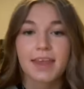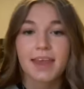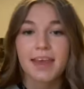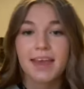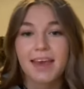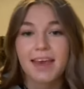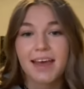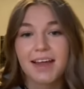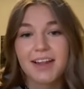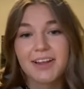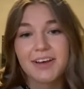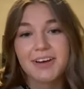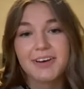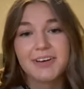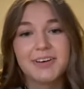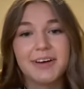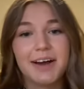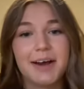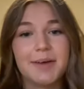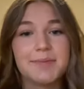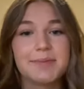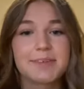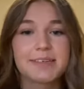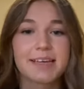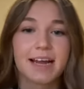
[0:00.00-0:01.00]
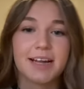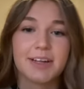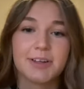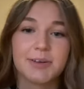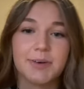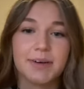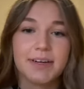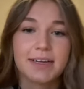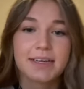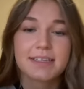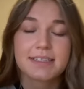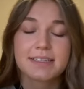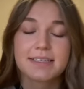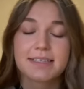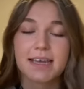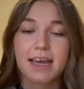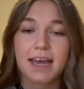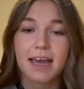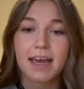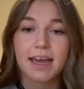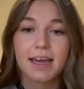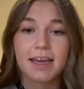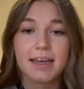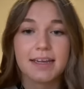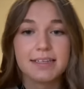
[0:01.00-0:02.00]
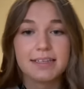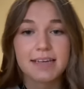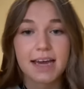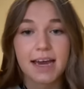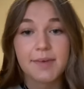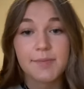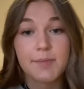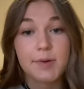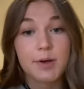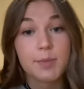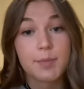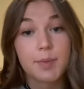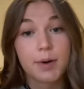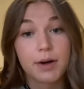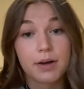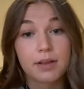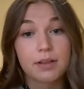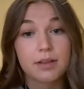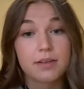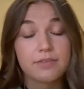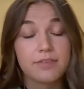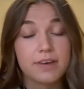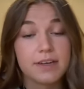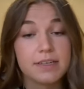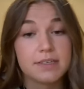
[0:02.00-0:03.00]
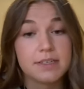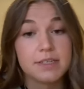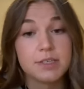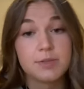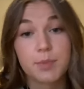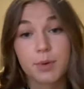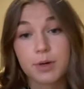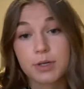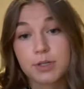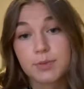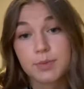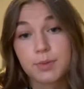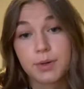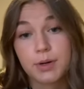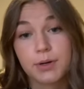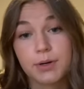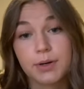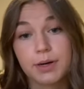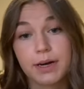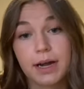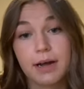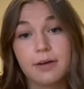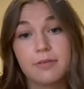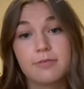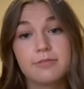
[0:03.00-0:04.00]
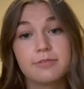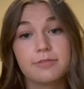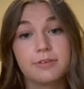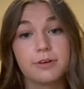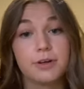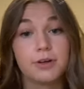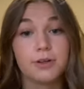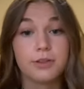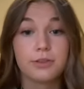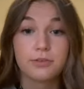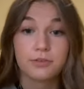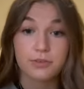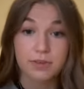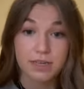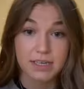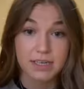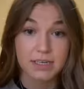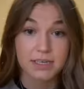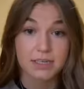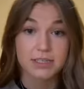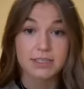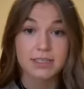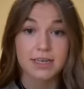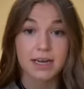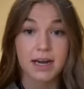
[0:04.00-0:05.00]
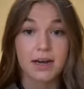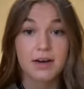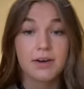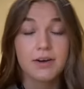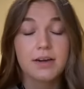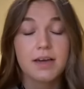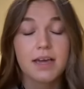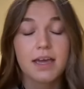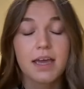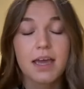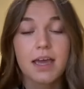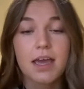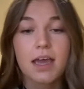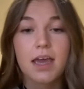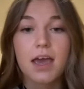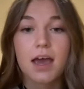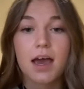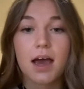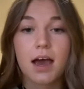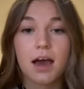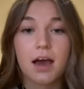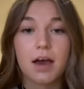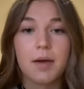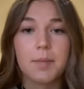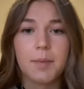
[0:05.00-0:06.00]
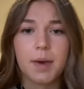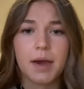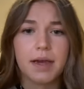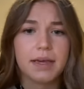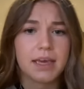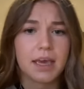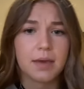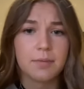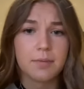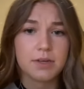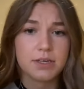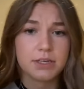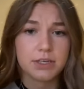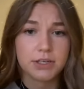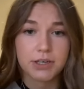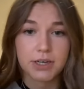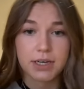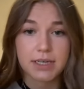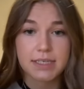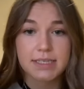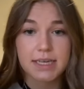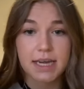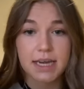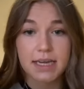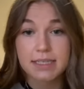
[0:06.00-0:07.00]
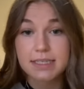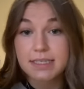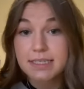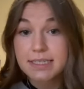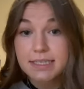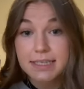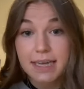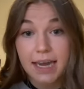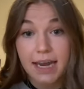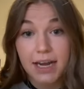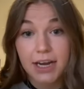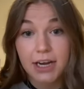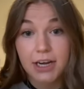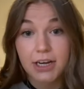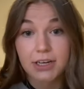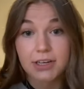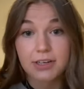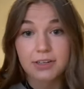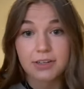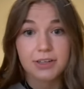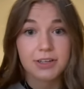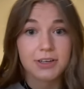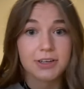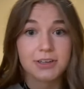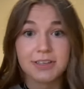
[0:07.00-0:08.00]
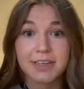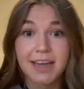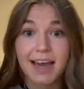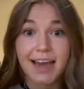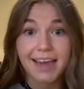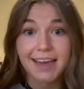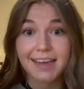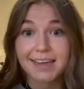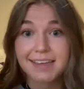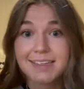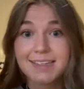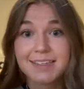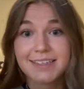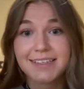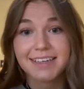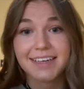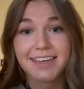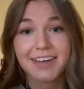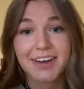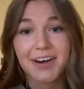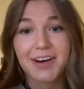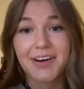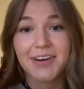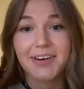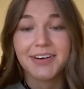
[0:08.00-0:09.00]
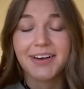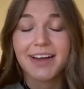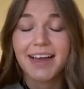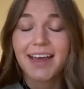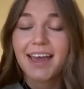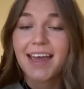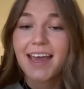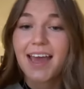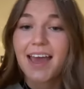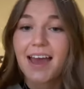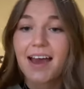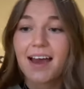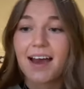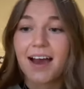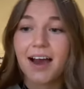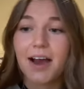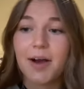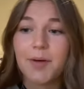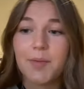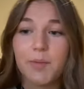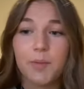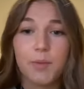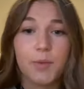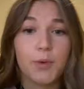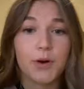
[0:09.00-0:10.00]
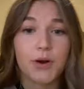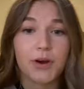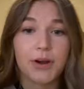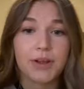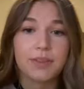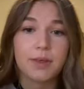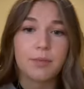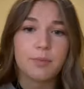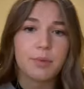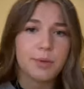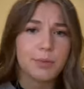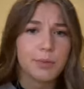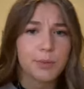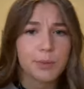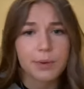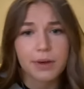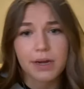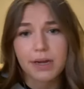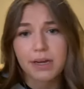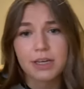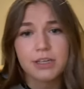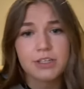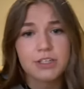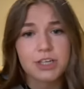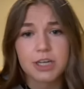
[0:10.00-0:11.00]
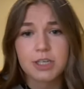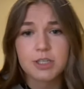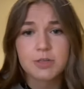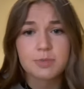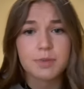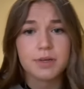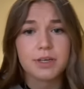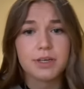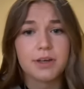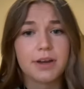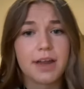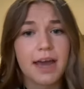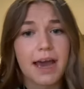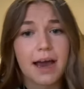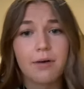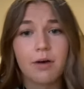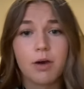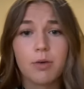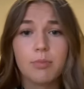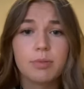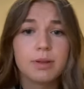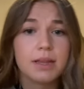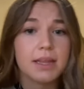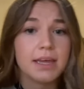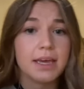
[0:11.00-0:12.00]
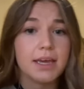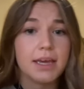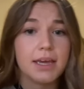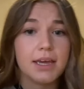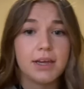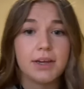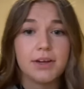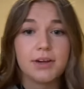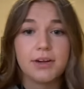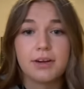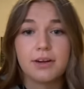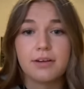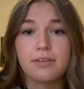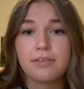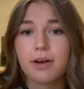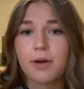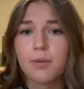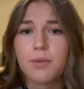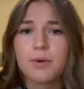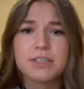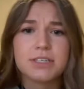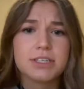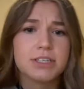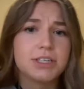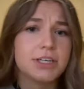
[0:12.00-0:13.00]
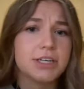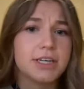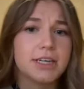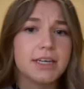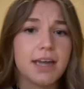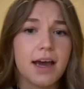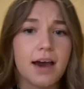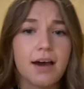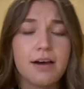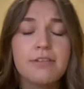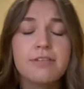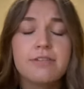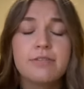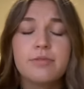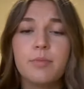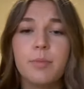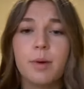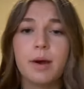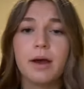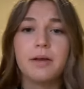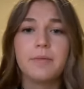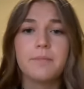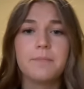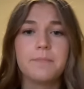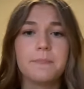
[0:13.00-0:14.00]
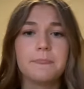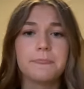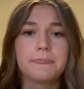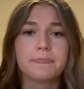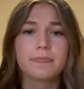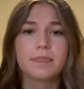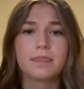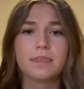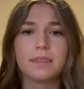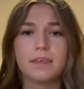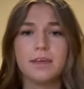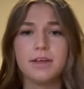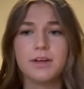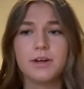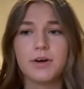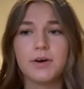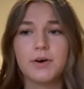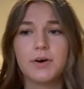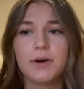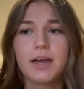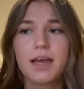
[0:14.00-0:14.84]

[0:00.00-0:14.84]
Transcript: Hello, I'm Skylar Wicks, and I've been a part of the FACEY Sports program for three years now. Um, I came into grade 10 scared, a little nuggets, you know, um, worried that people were going to judge me on how I play or if I wasn't good enough, but, you know,